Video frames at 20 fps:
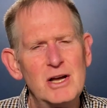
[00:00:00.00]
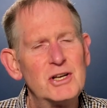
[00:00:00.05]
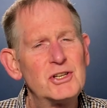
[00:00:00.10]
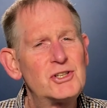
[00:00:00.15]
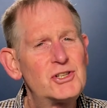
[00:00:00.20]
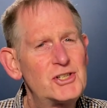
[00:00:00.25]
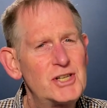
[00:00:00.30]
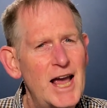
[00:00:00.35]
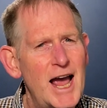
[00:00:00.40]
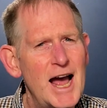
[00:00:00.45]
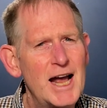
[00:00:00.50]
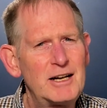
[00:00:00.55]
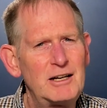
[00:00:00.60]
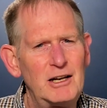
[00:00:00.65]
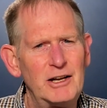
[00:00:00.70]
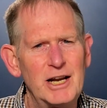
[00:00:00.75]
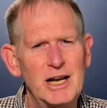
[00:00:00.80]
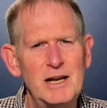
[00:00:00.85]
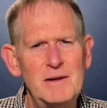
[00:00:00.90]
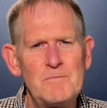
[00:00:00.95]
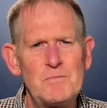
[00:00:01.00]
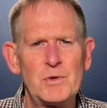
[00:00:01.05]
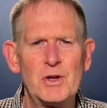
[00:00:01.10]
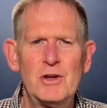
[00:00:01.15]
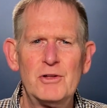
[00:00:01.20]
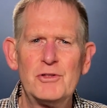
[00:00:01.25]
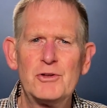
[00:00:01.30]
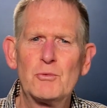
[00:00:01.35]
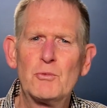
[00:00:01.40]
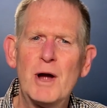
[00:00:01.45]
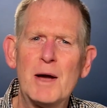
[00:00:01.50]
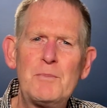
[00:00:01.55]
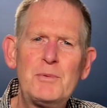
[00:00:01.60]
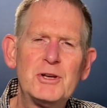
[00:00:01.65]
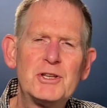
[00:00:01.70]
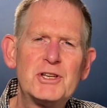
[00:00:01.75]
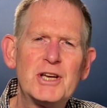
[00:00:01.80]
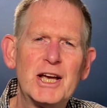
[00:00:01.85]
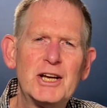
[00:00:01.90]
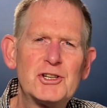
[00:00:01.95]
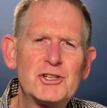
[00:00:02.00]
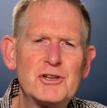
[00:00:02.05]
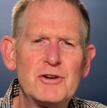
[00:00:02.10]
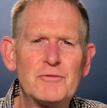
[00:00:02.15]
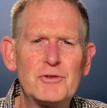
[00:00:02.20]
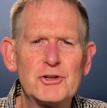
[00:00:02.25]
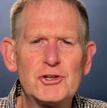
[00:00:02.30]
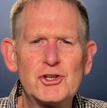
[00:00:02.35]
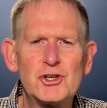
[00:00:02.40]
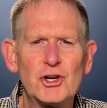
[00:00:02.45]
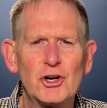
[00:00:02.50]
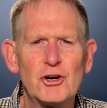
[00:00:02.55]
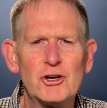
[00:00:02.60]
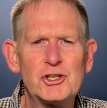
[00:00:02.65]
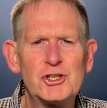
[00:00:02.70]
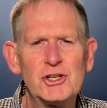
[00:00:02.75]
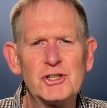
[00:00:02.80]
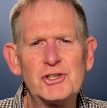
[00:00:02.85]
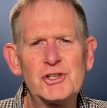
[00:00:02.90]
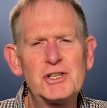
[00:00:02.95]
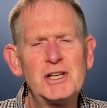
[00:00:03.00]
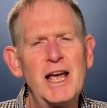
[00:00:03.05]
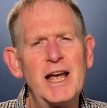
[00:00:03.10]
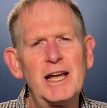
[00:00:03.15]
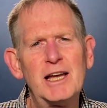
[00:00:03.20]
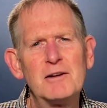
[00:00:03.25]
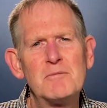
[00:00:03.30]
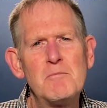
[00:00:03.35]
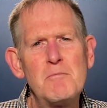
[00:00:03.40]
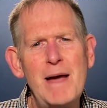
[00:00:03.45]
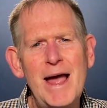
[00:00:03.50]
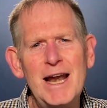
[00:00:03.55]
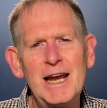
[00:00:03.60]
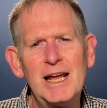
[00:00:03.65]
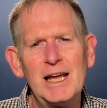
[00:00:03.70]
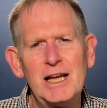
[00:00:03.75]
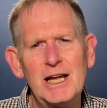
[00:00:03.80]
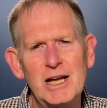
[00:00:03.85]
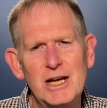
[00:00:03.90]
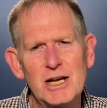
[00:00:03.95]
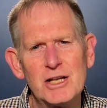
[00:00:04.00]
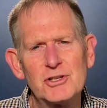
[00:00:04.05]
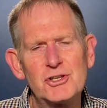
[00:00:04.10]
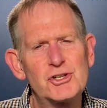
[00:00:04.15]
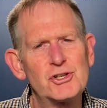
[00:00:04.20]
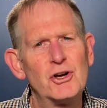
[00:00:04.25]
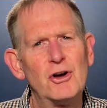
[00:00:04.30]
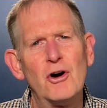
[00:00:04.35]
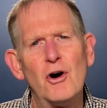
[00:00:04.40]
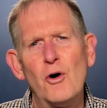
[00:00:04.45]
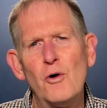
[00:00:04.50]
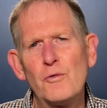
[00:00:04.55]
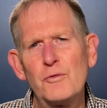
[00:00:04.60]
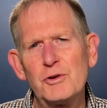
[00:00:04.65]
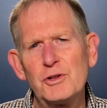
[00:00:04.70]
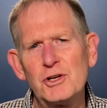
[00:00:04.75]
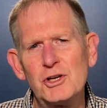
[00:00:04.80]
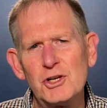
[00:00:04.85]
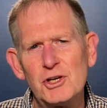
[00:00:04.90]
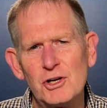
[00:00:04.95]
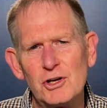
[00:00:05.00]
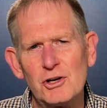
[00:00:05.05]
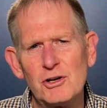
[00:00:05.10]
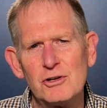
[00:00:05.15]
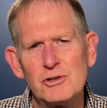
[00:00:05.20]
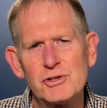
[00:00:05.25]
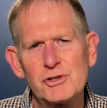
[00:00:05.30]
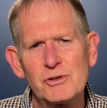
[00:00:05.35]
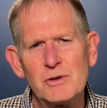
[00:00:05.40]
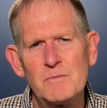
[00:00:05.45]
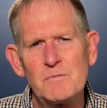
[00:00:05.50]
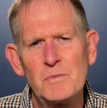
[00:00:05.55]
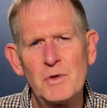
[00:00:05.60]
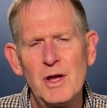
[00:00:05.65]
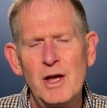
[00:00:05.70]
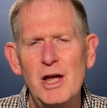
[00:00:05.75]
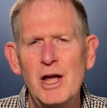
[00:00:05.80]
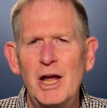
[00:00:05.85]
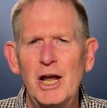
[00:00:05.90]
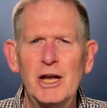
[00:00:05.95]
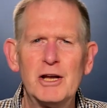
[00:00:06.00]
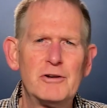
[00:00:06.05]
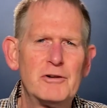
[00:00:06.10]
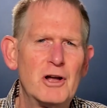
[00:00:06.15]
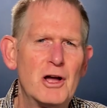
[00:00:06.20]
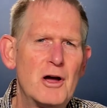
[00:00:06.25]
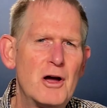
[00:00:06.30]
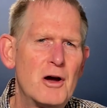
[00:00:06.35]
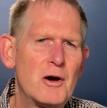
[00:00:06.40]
Sadly, the reputation of the church has taken many hits over the years. In,